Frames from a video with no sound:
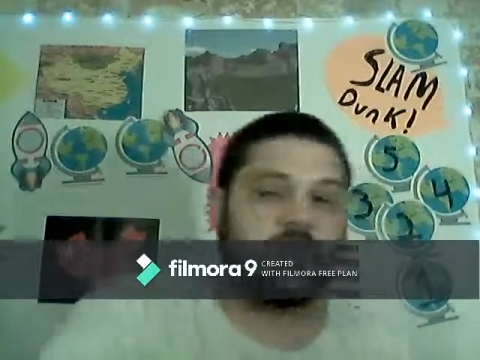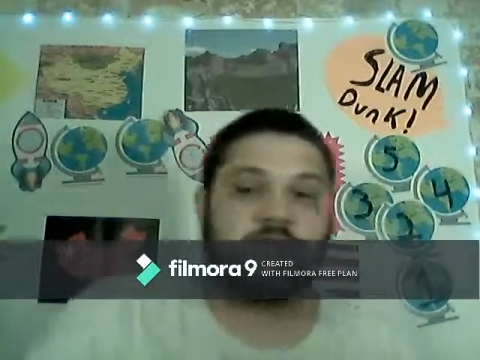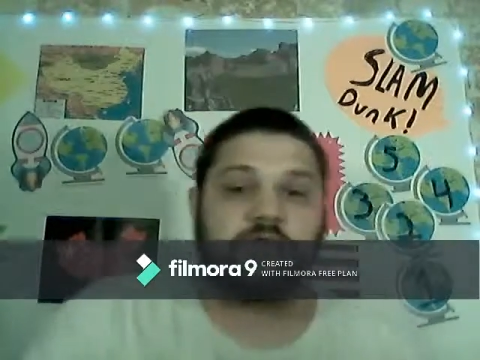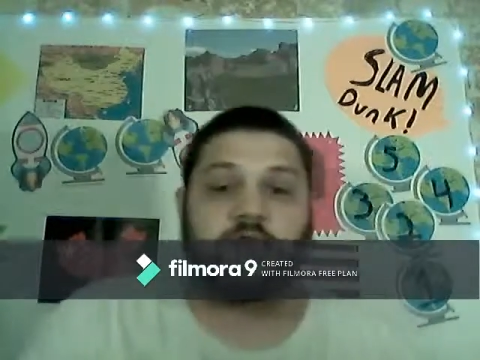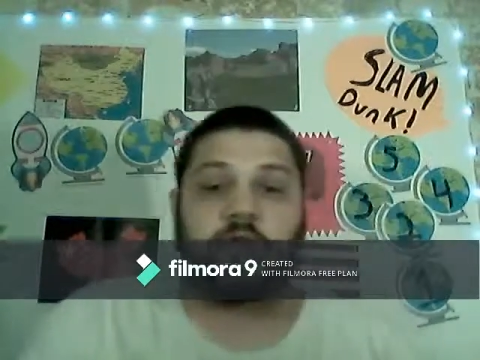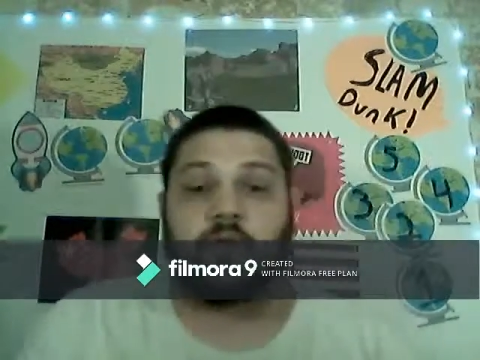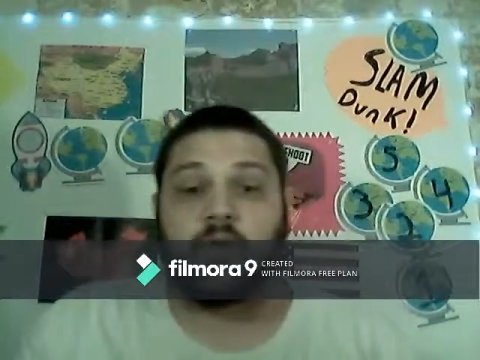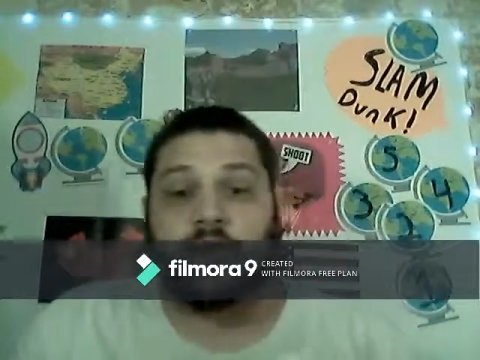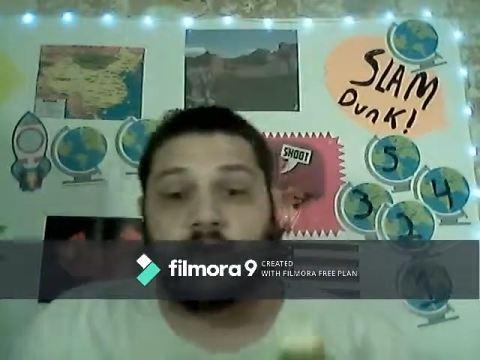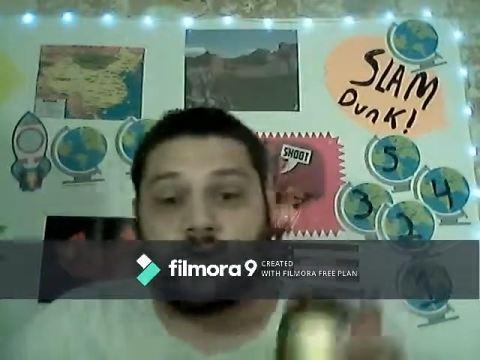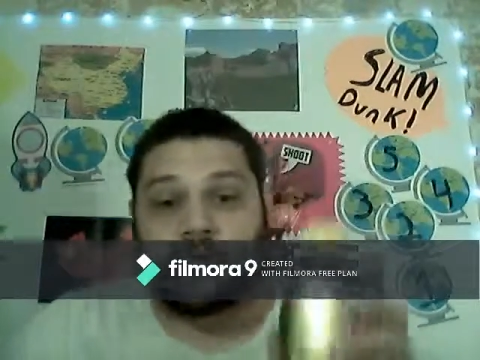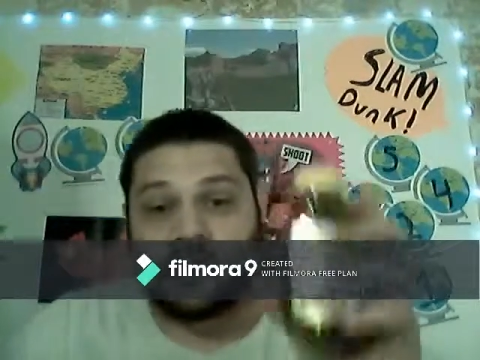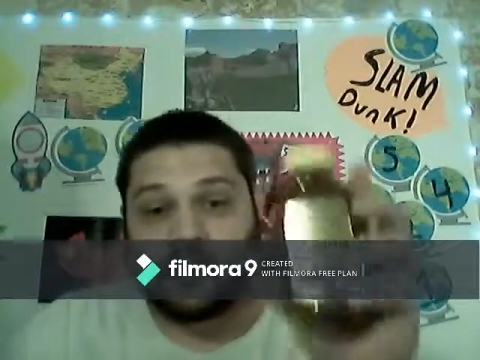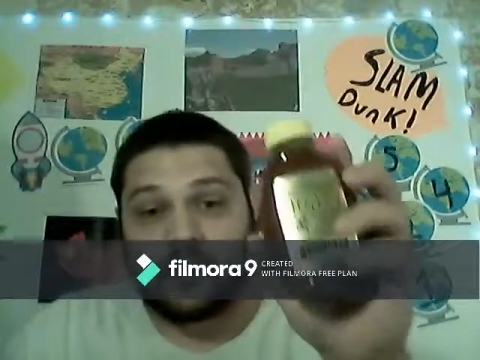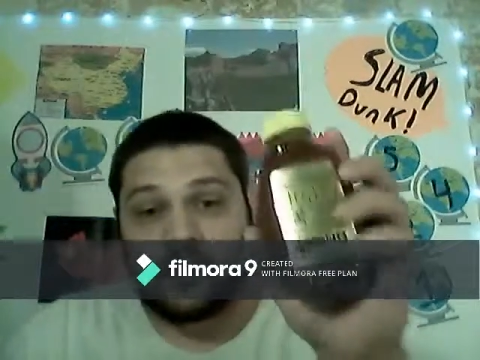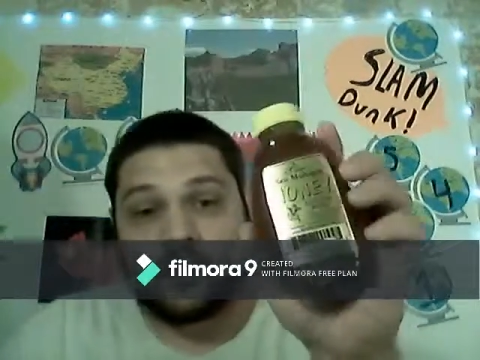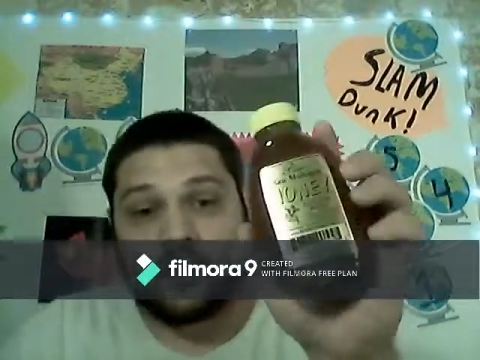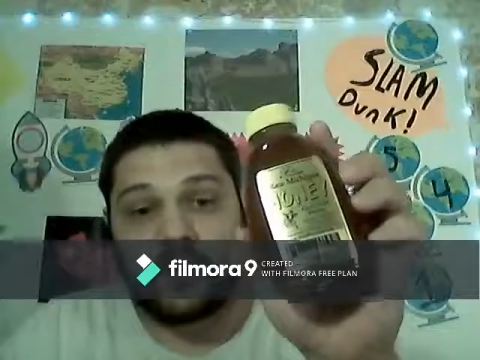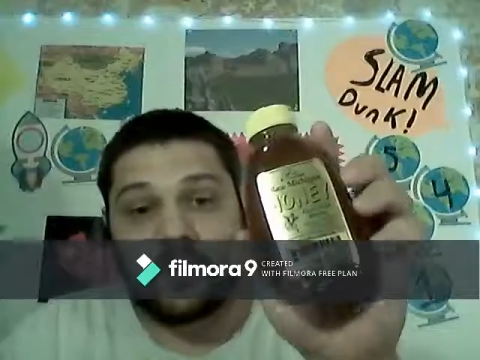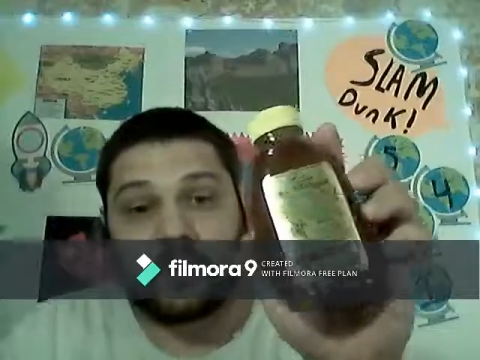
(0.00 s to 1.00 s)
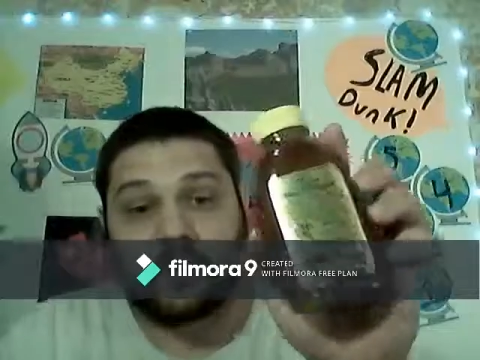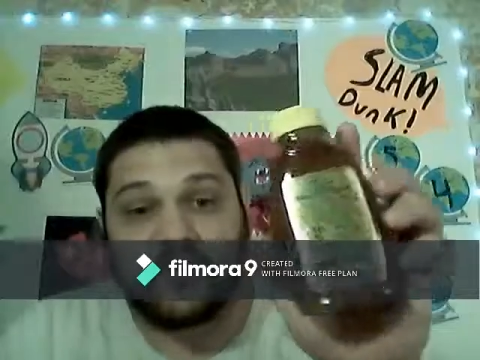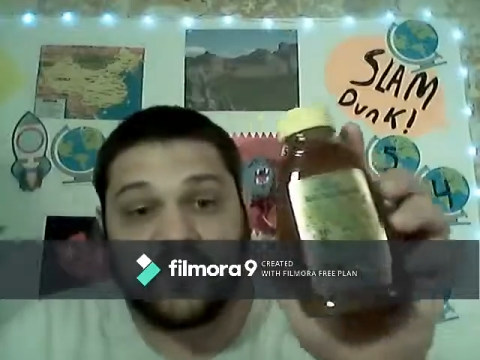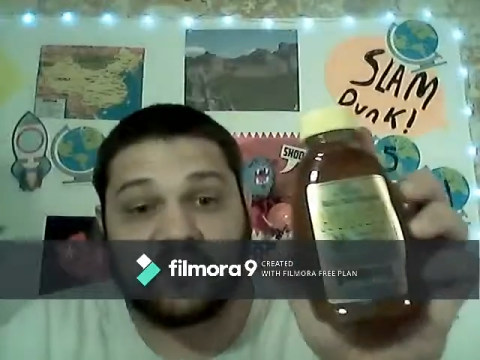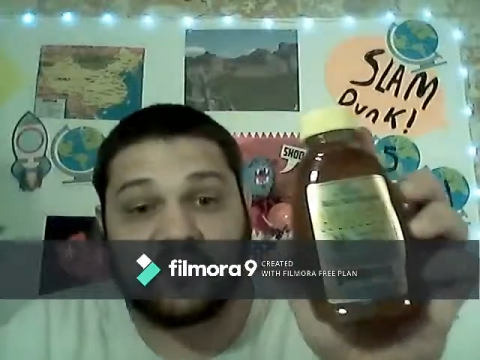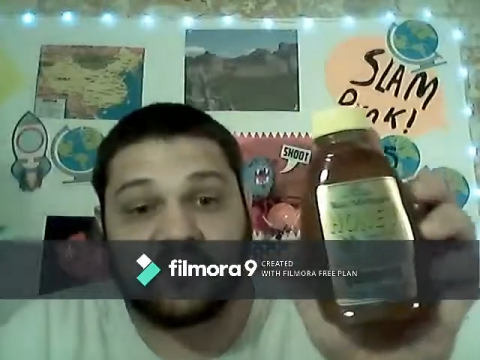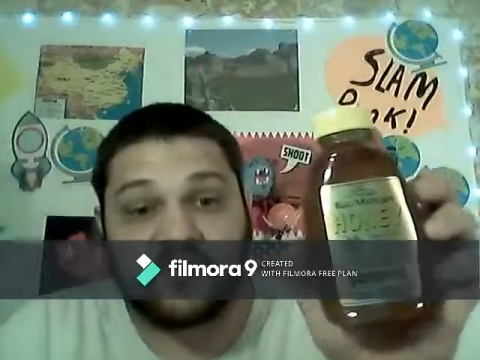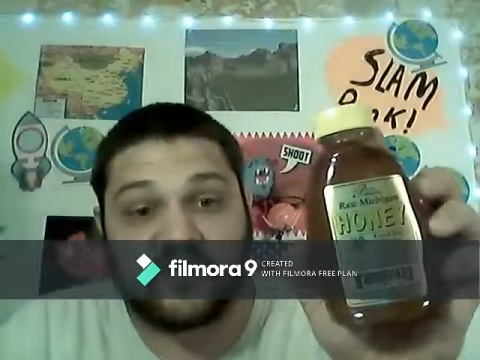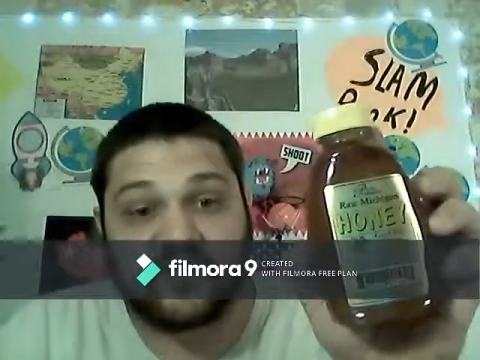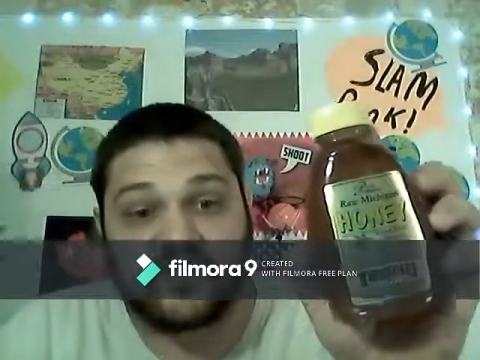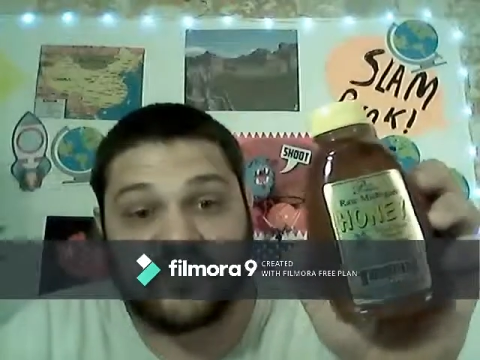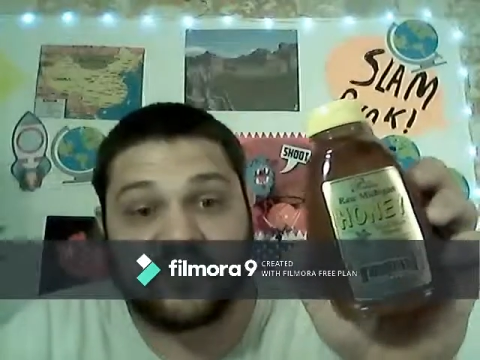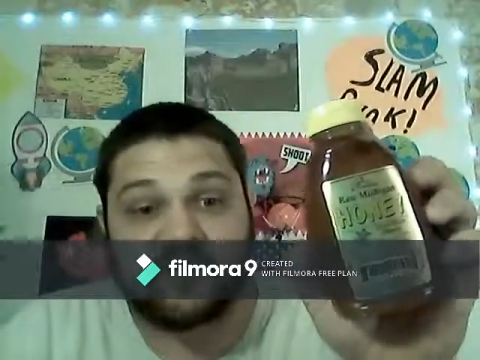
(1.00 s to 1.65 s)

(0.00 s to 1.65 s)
So, one of the benefits